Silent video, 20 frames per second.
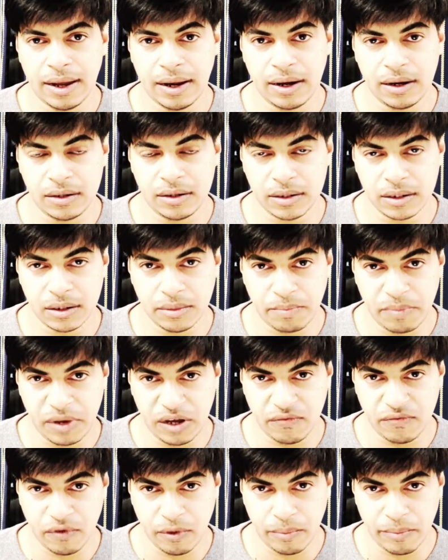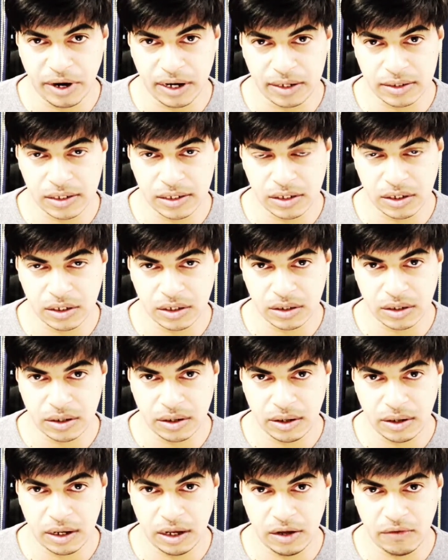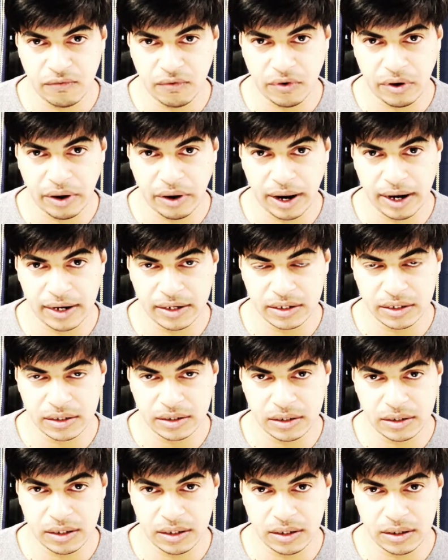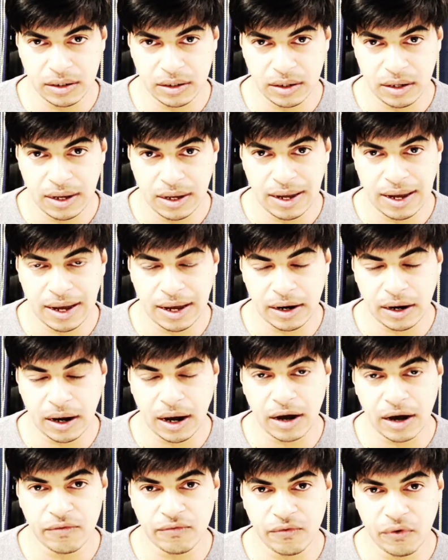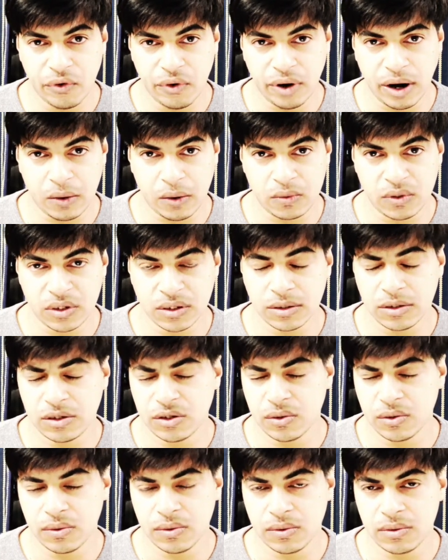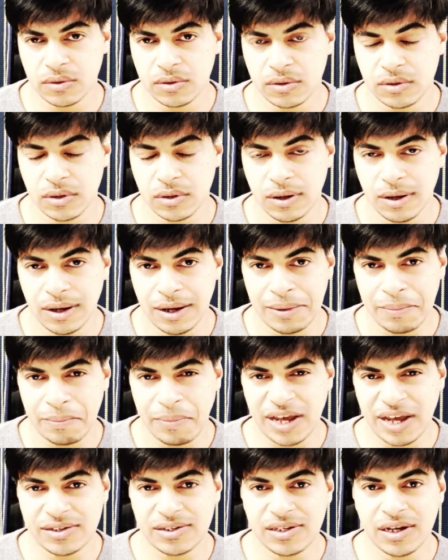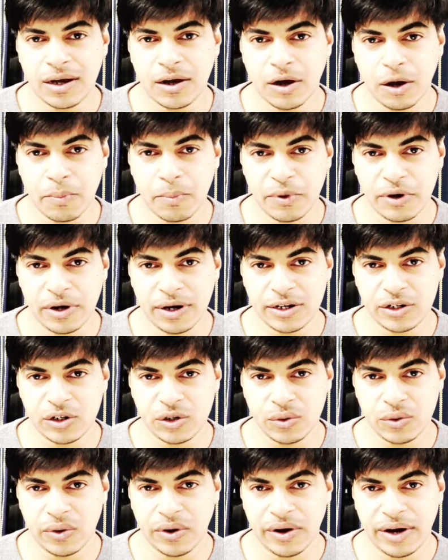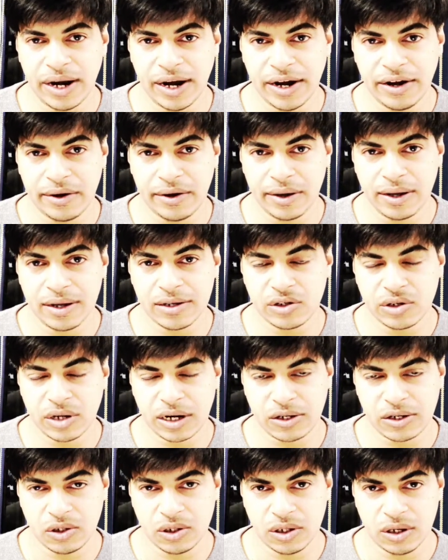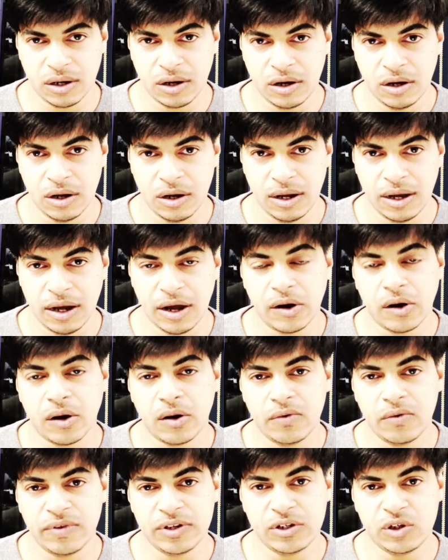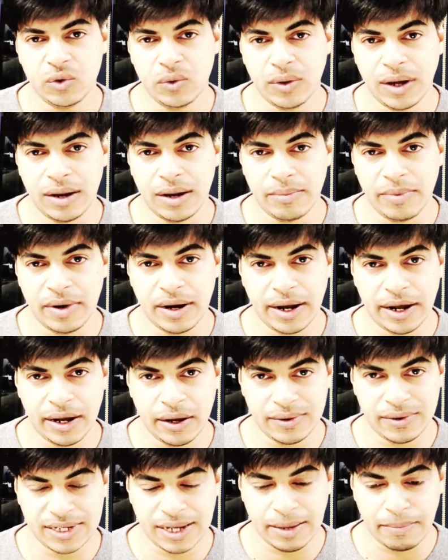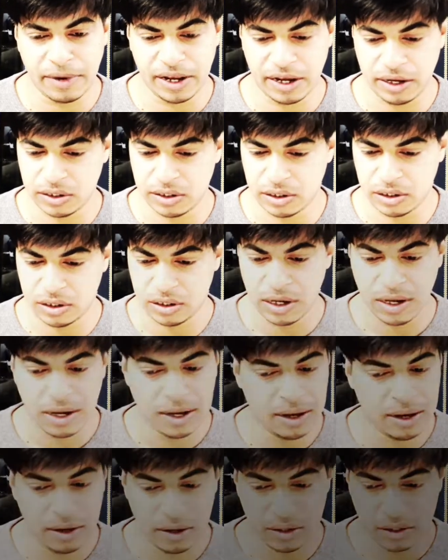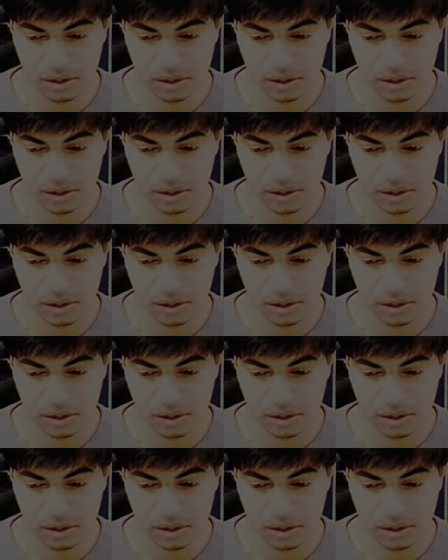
and uh, P for presenter, E for entity and R for router. So basic components to create a structure around which you can build iOS applications.